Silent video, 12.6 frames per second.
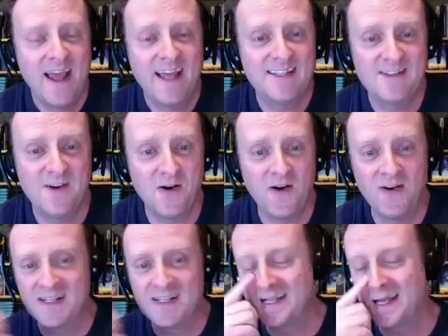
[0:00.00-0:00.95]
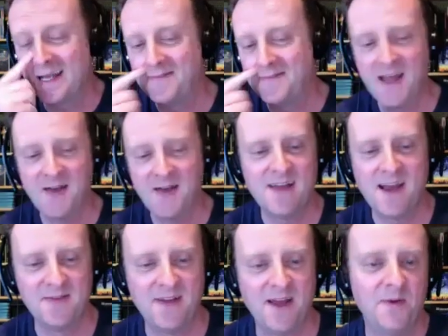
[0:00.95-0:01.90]
It's not, honestly. No.
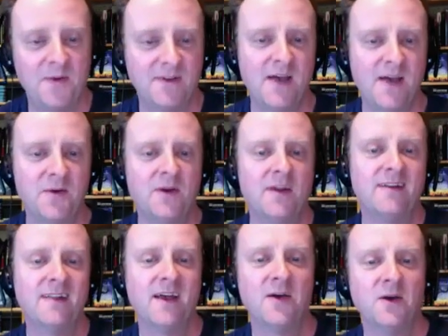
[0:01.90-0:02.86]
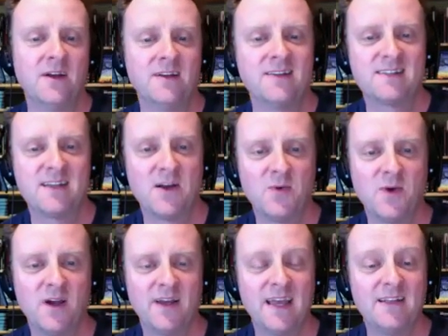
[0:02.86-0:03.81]

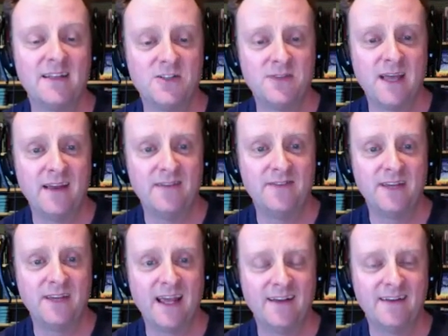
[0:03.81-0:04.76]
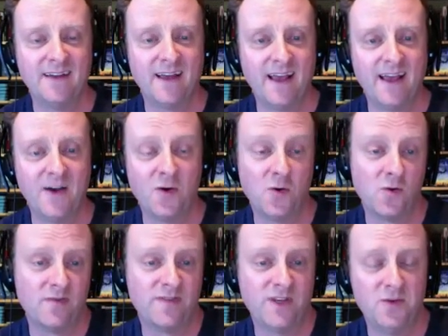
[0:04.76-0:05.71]
So, yeah, do that if you can,
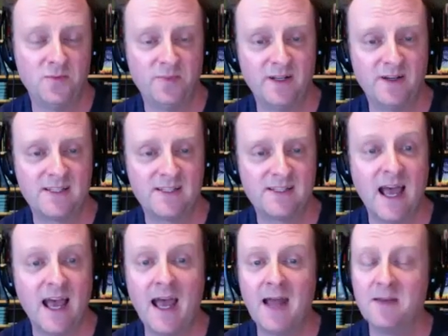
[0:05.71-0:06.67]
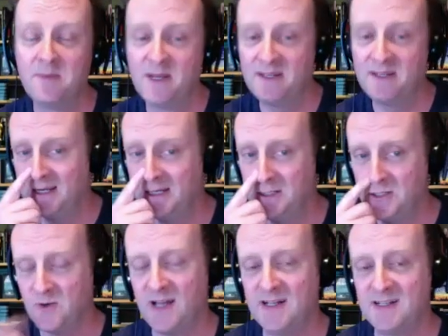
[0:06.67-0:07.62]
or a review would be nice. And a big thank you
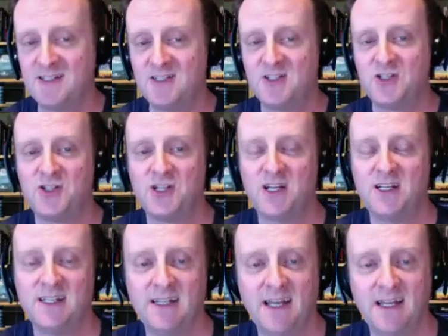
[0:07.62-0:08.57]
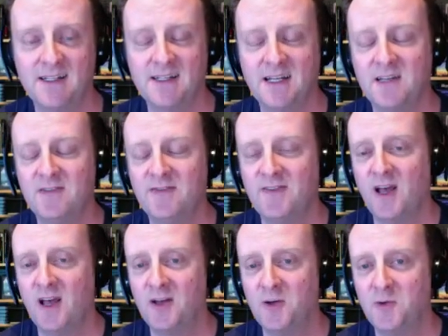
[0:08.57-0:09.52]
to our editors, JD and Dave,
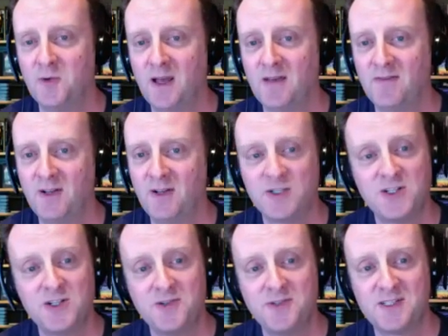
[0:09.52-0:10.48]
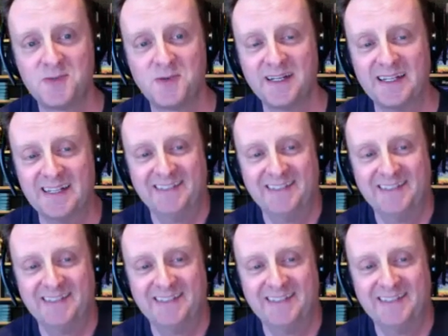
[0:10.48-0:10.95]
who have a lot to do this week.